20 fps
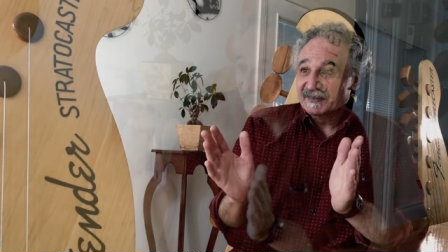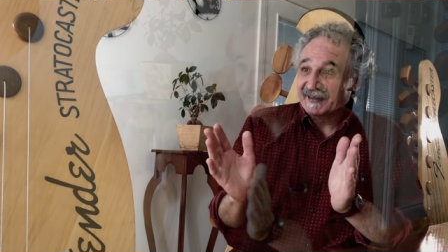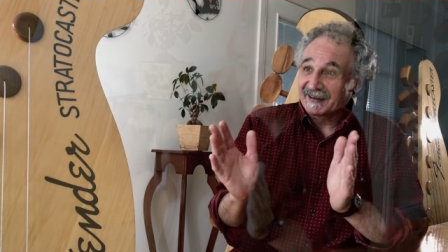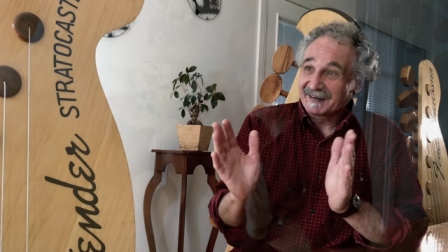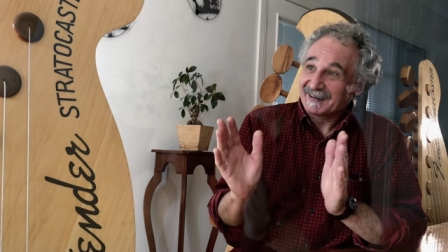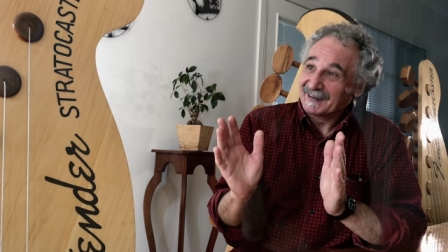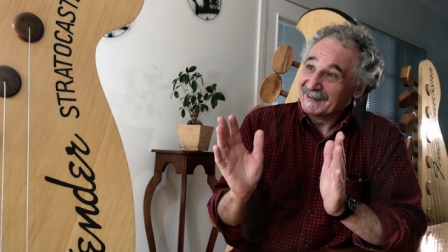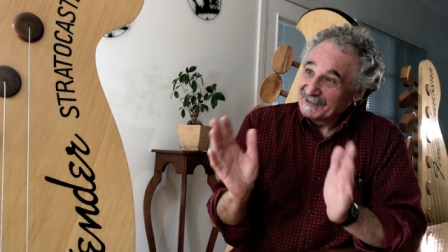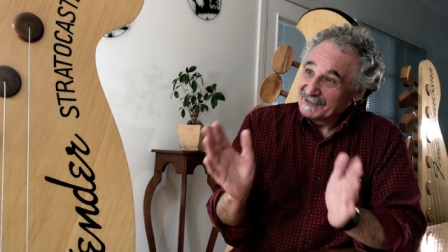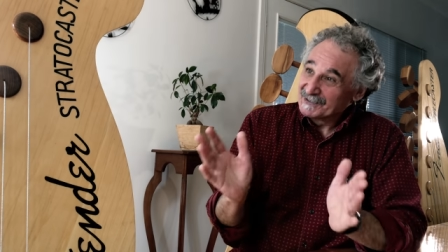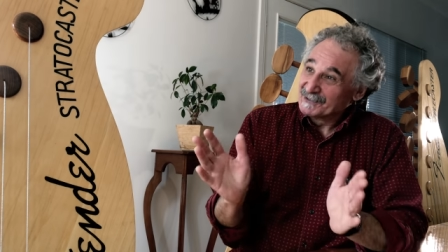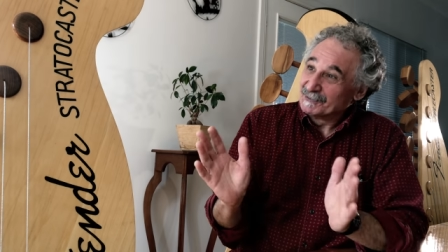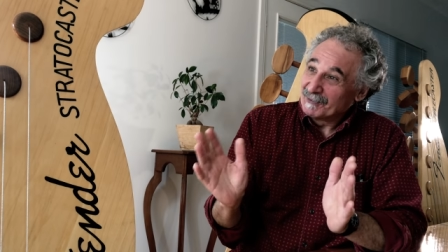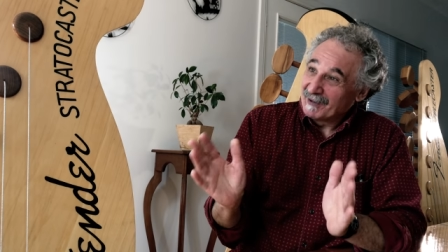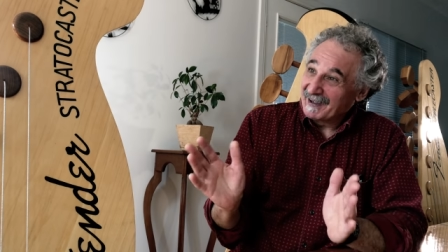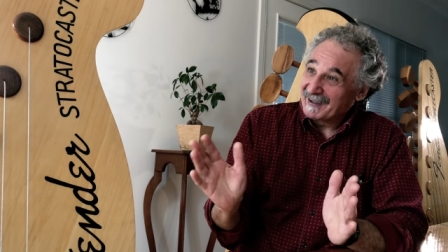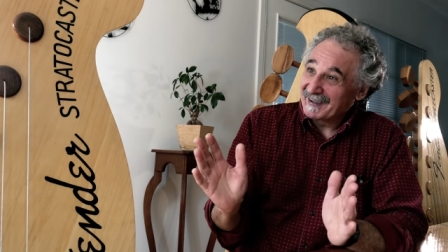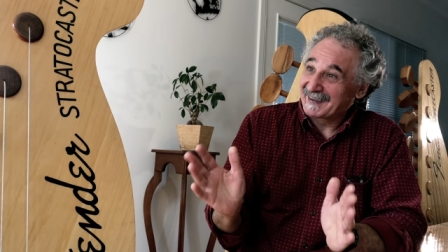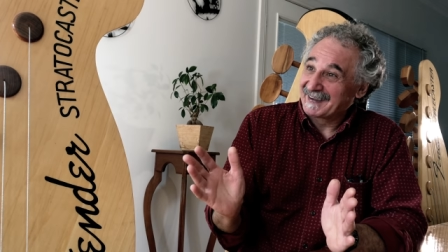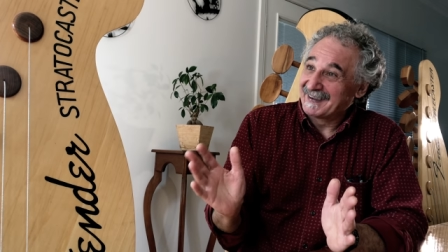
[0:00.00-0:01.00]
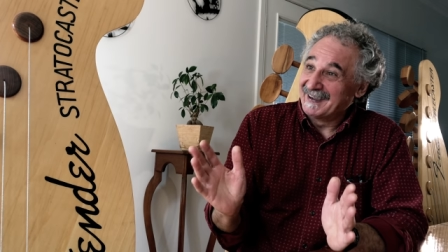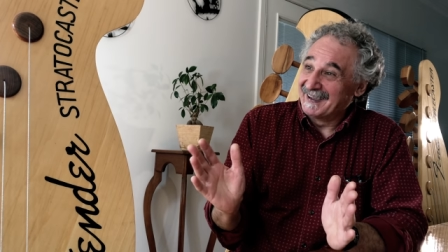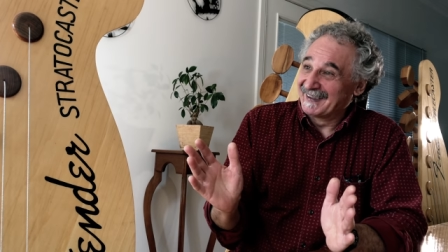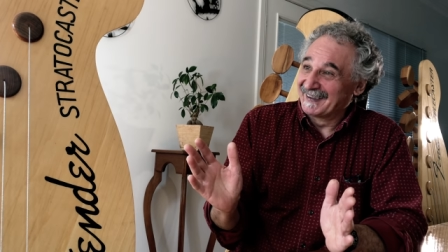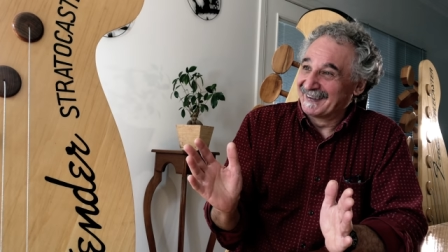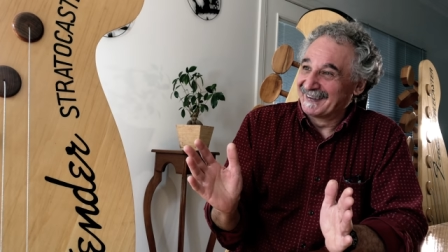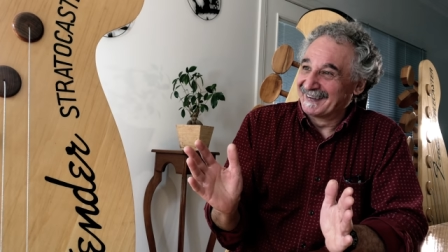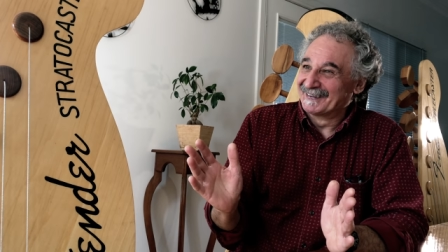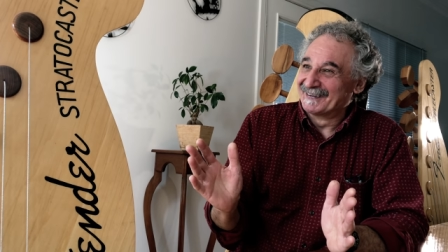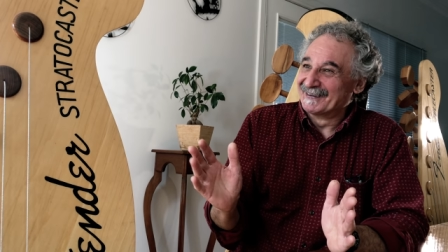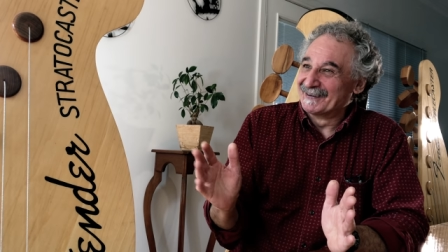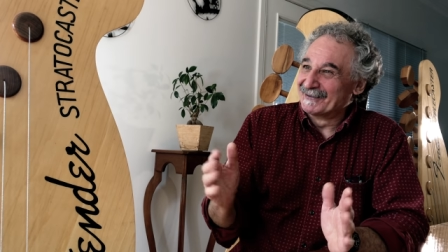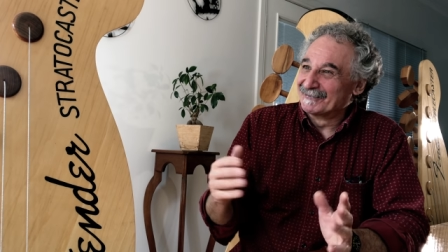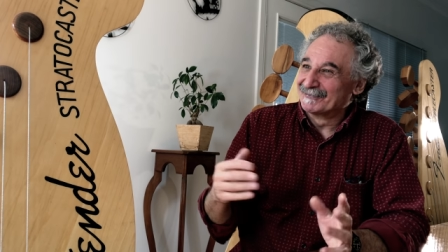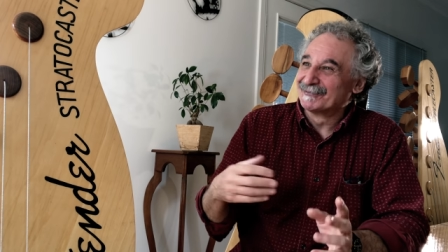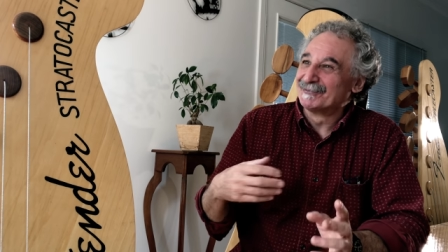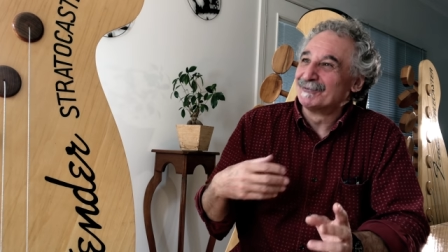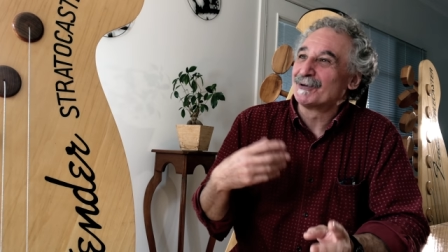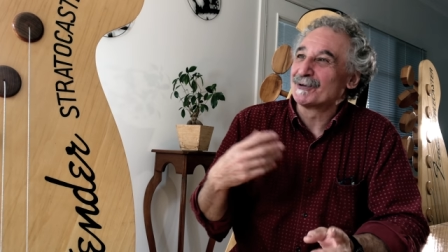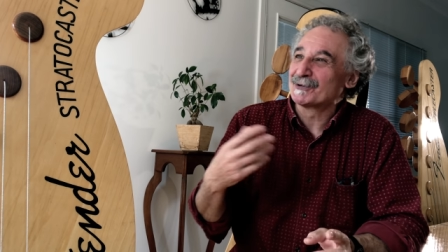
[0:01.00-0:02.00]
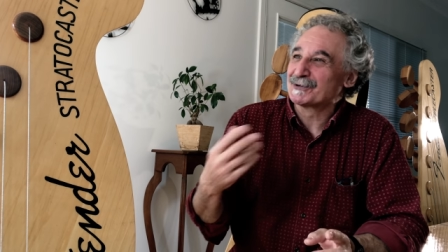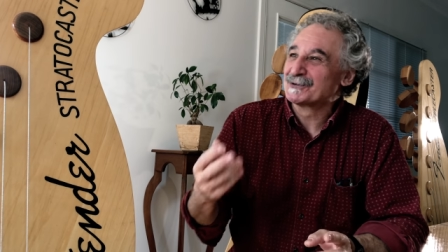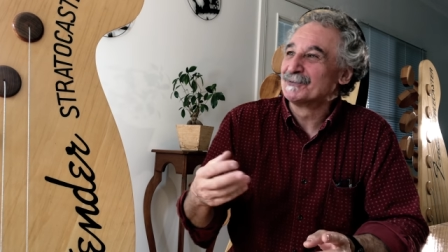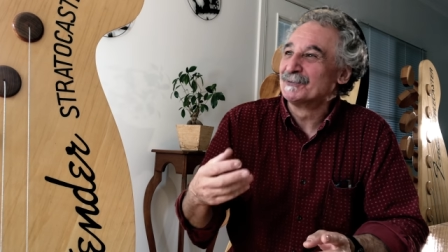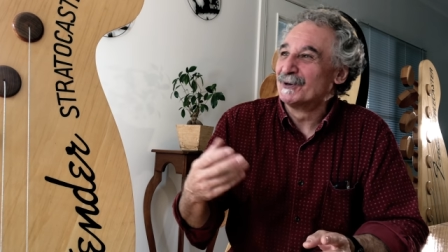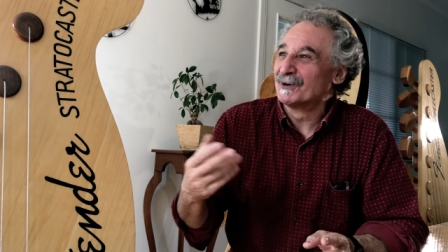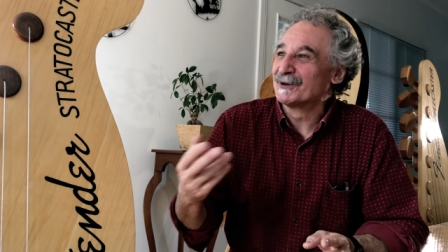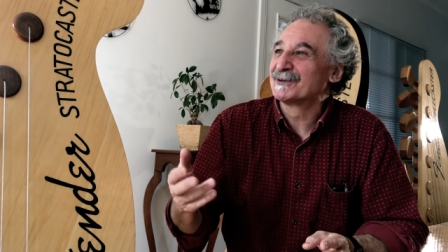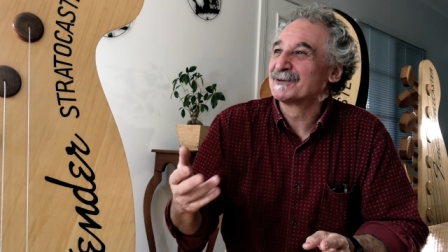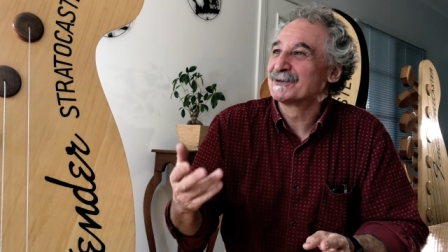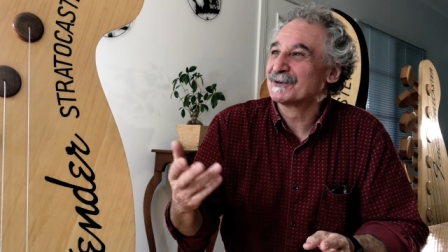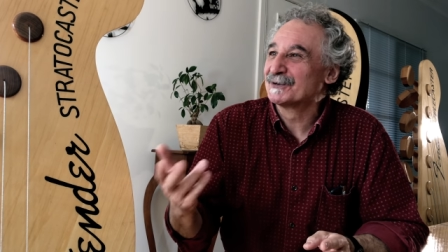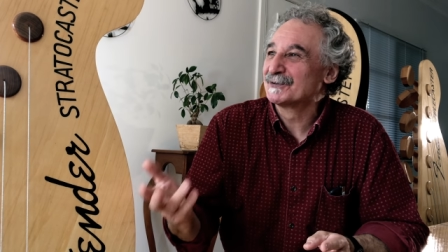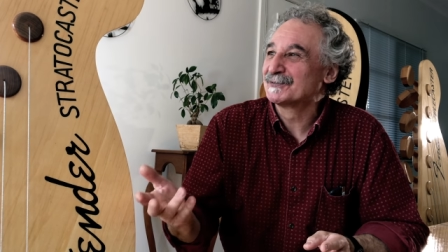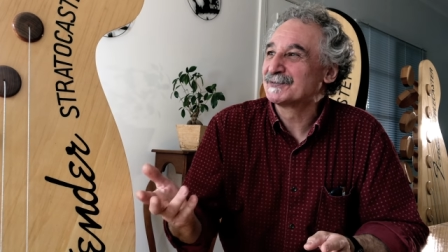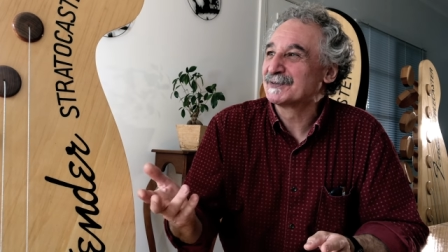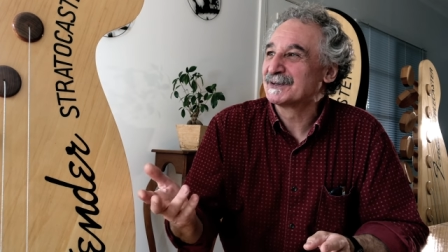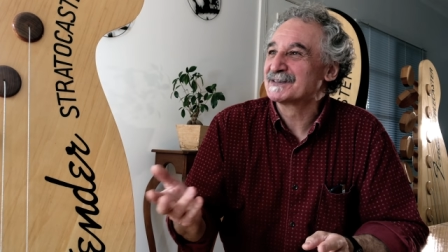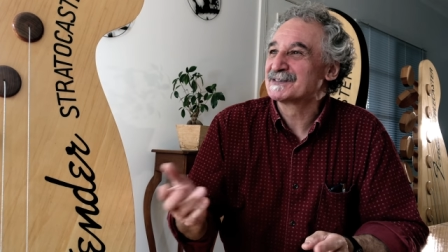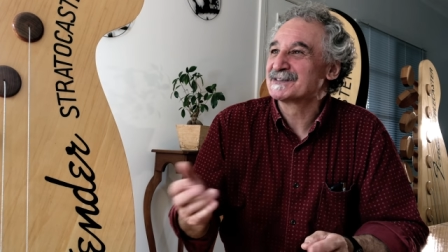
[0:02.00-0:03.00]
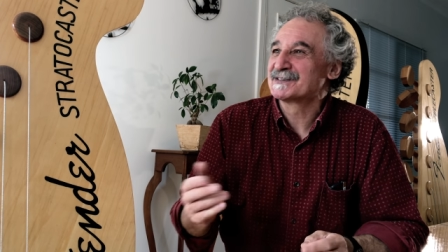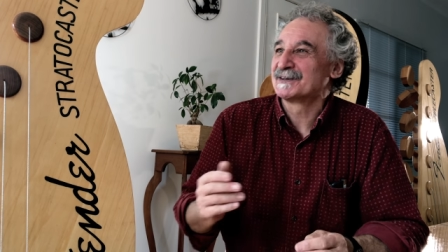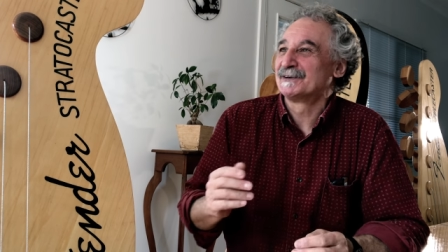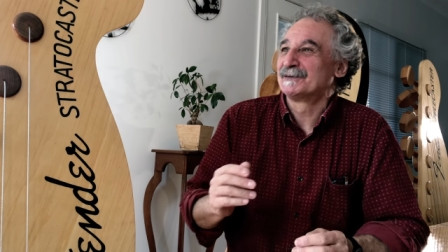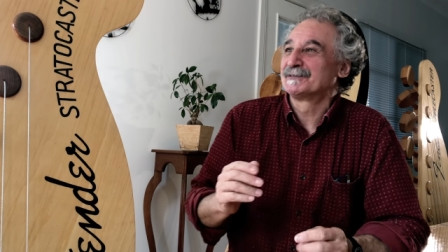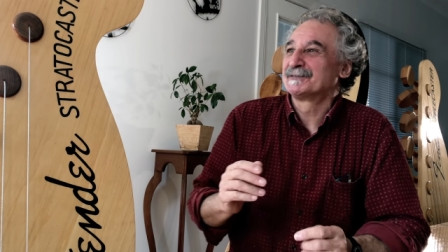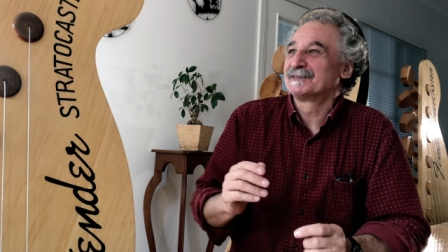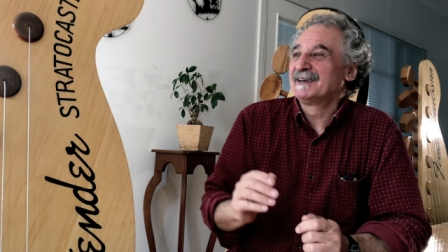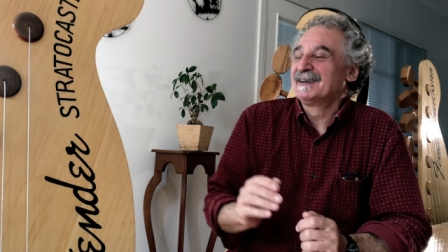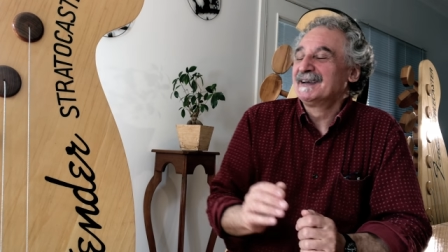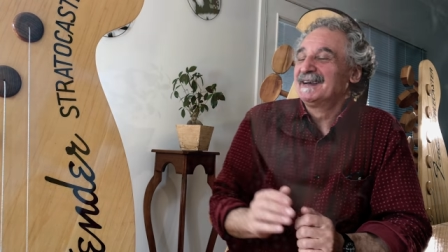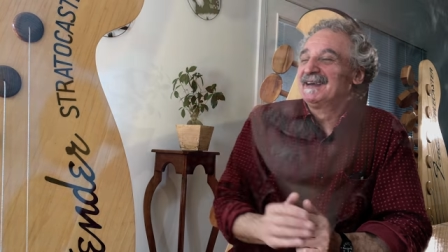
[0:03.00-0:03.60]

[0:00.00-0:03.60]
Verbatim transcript: they get in the way of what you want to do for yourself.